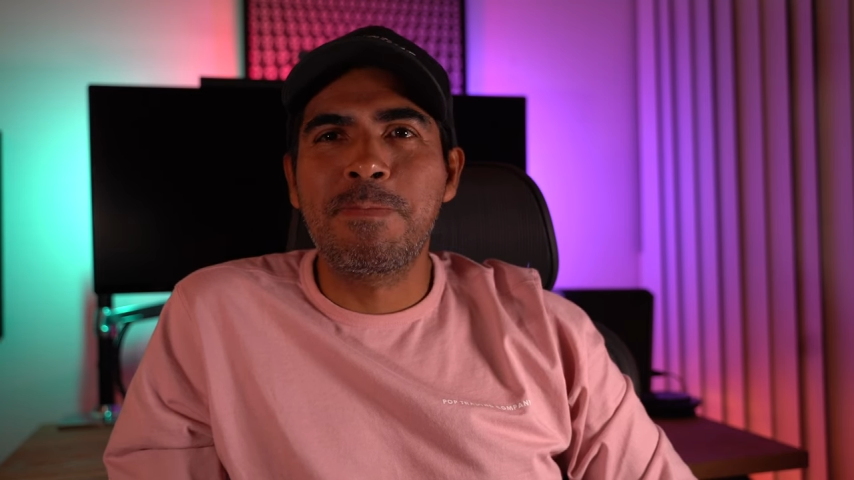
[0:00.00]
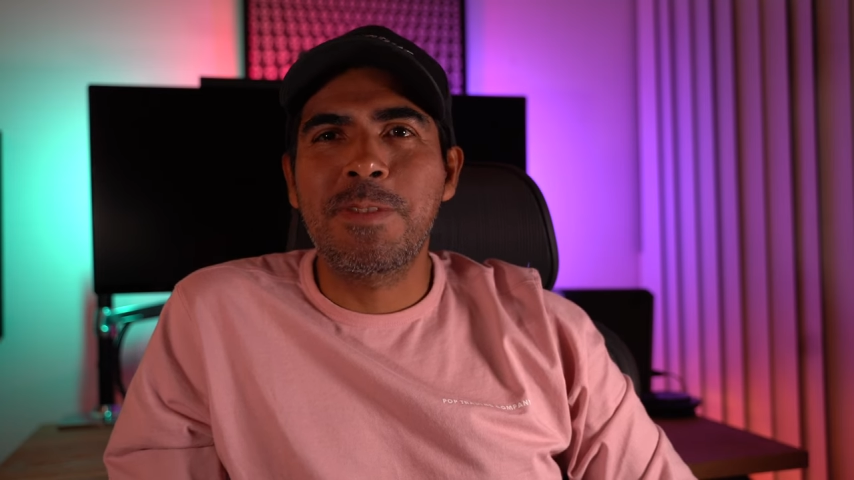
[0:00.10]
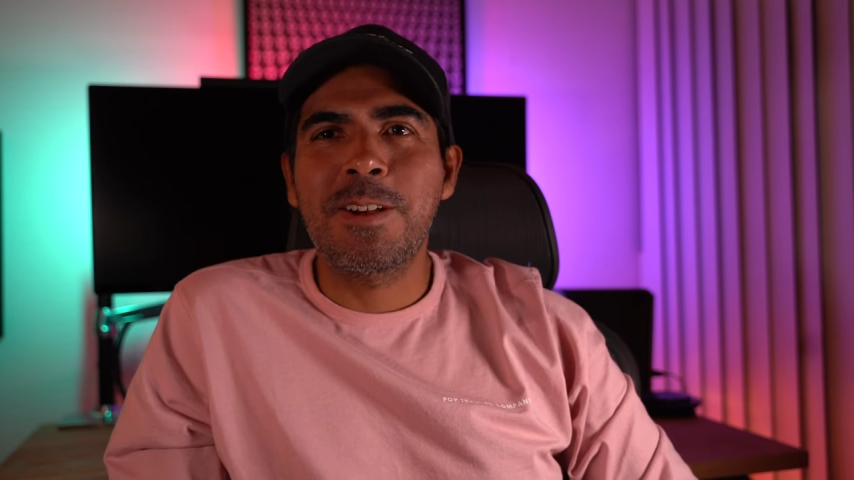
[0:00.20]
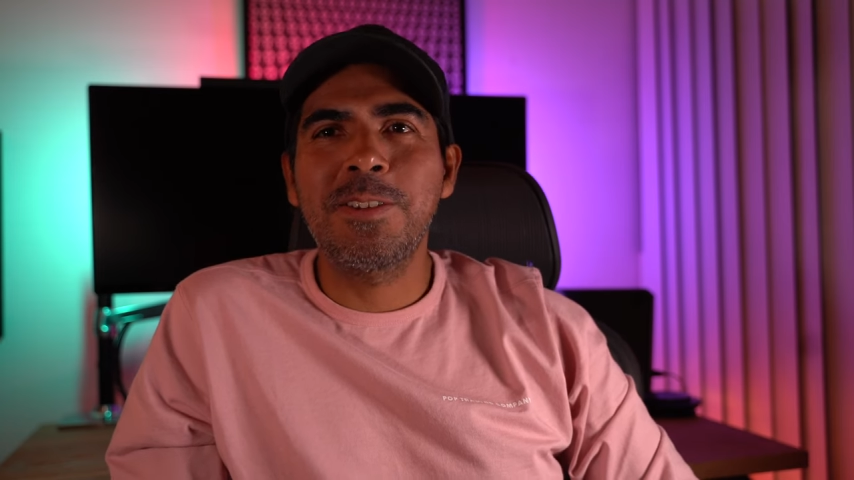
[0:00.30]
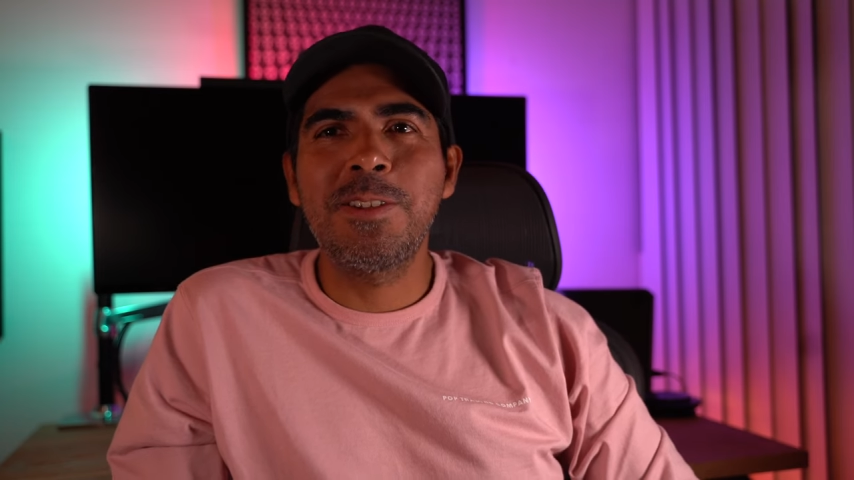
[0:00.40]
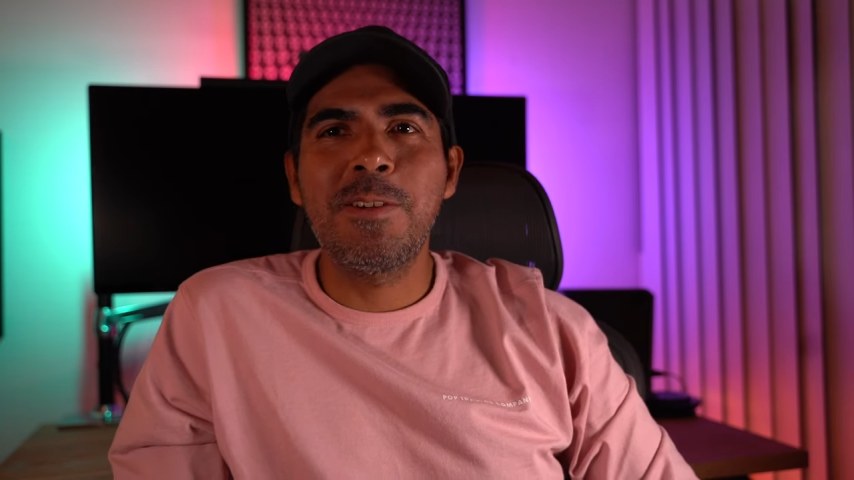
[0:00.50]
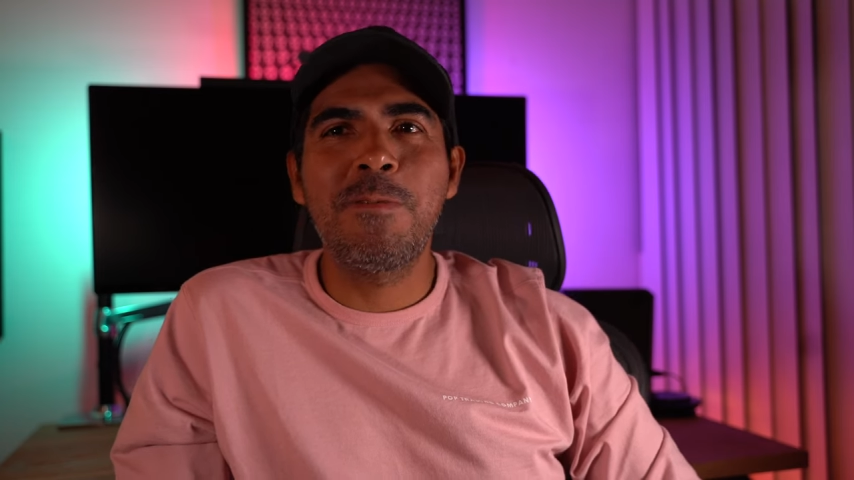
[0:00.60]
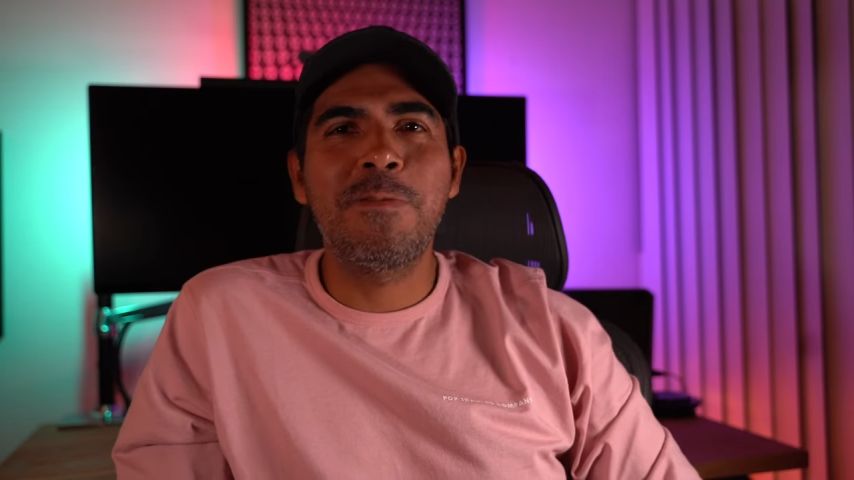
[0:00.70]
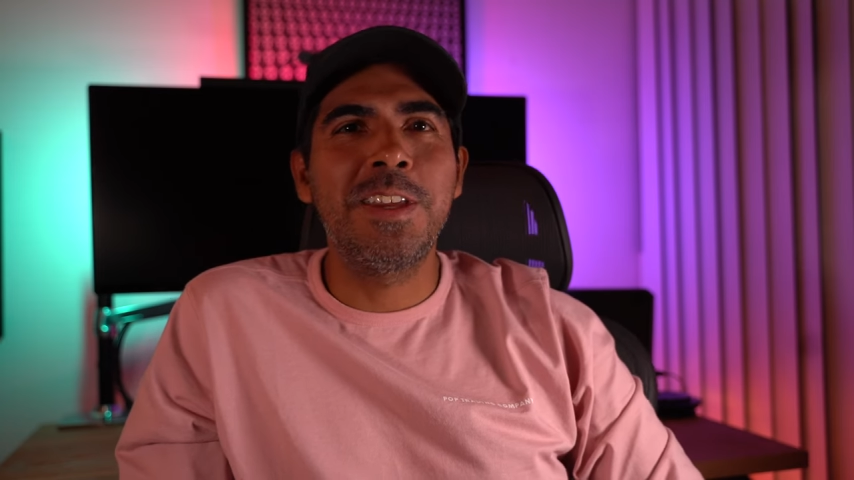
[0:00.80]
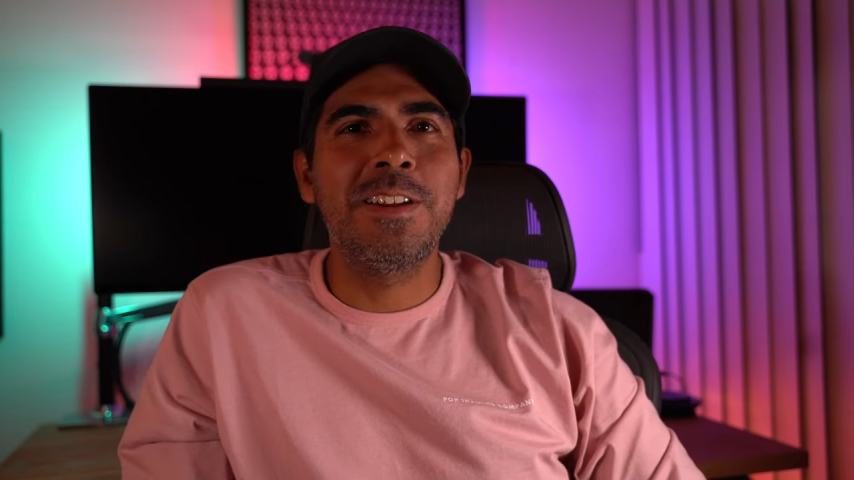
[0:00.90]
There's no
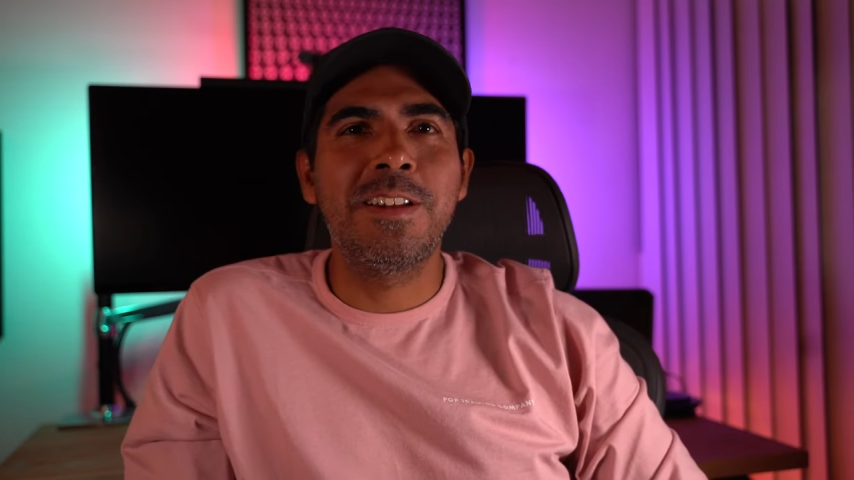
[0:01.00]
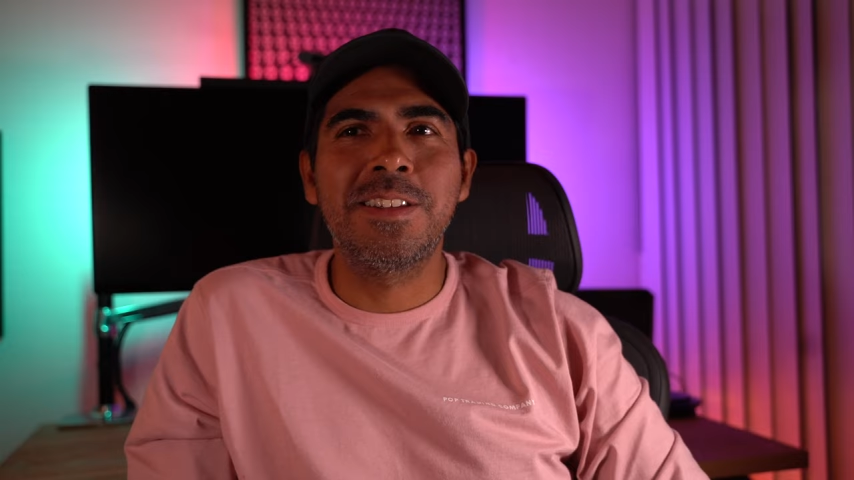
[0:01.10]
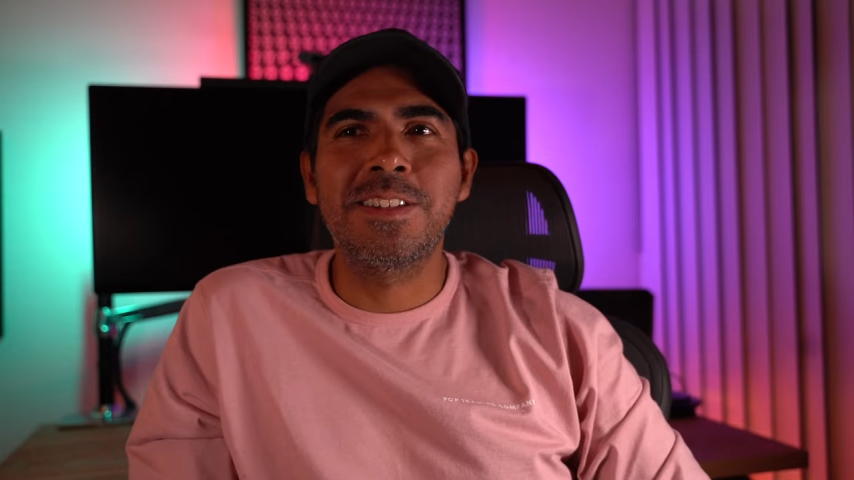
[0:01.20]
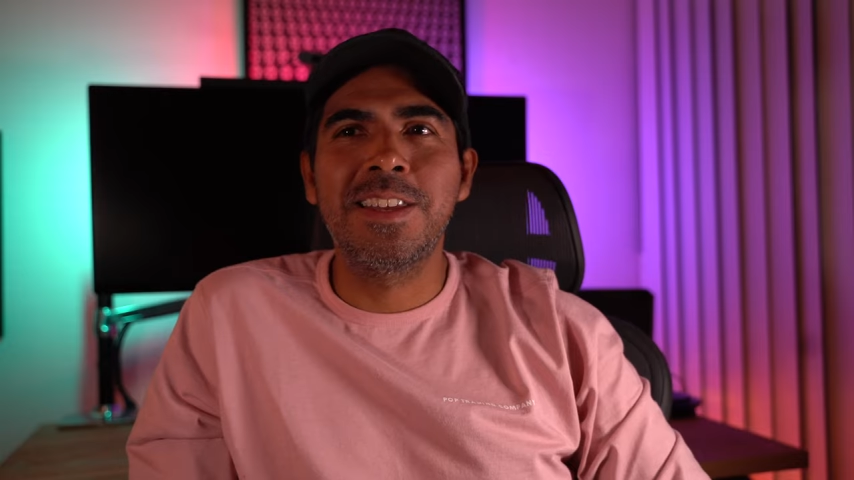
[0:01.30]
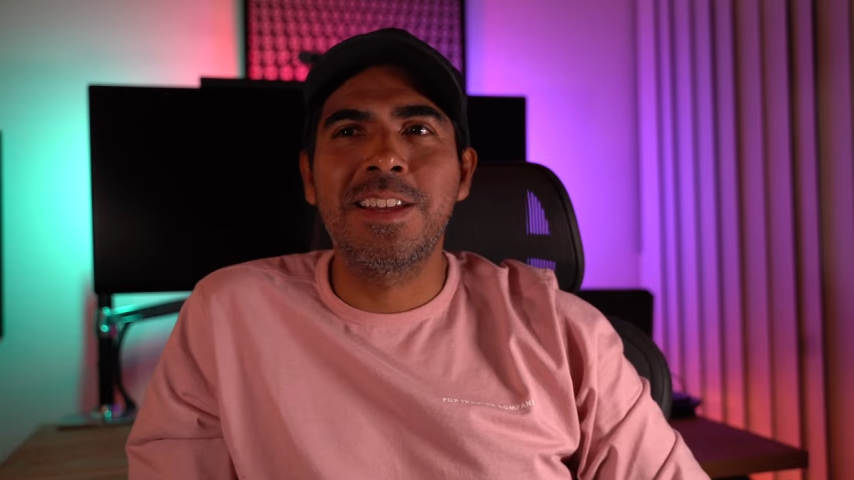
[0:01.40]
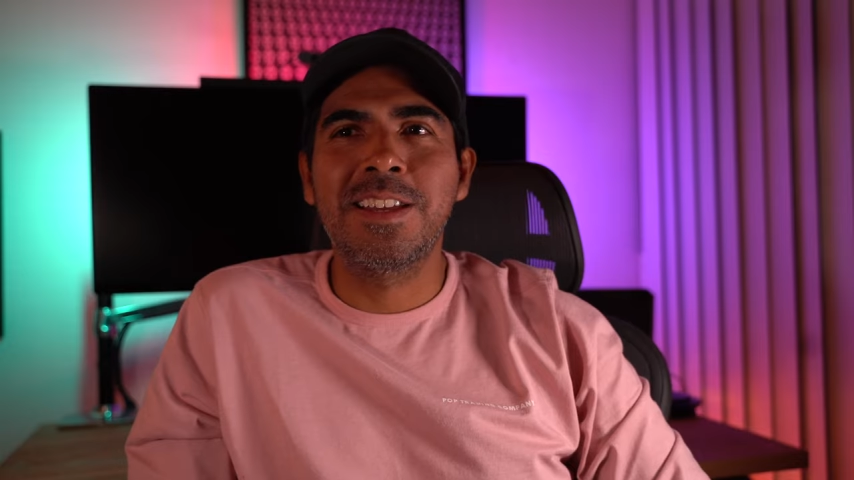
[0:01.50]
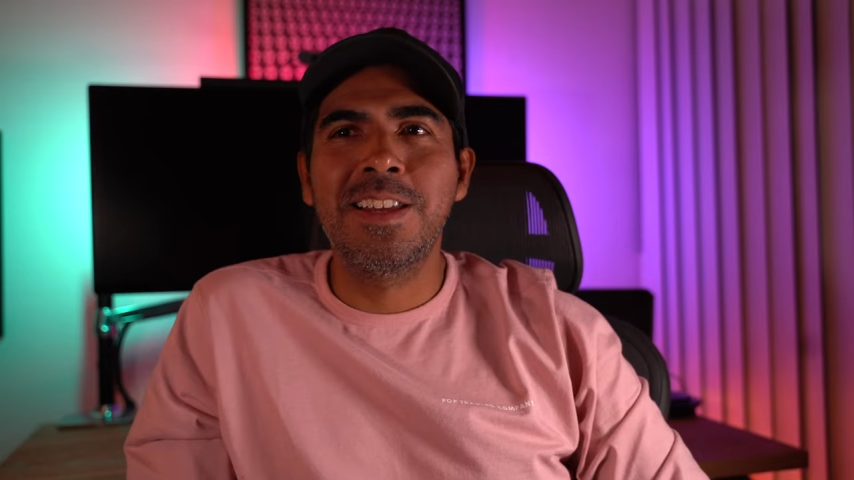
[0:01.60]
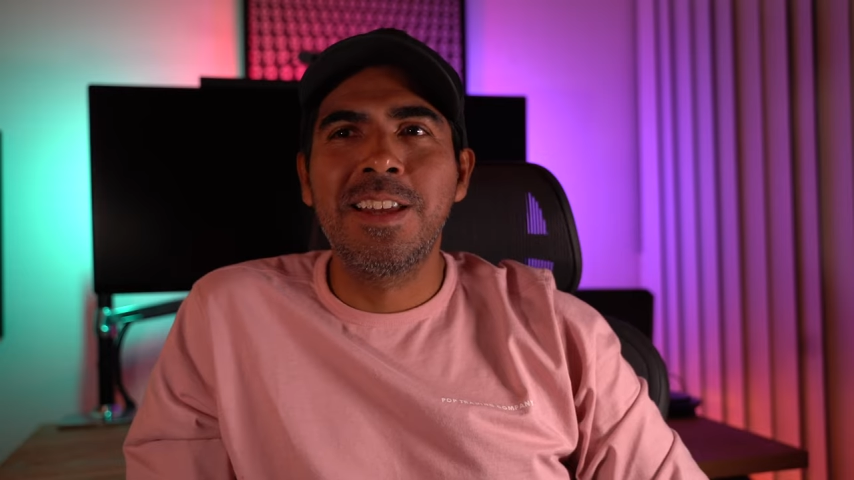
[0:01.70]
feet on this thing.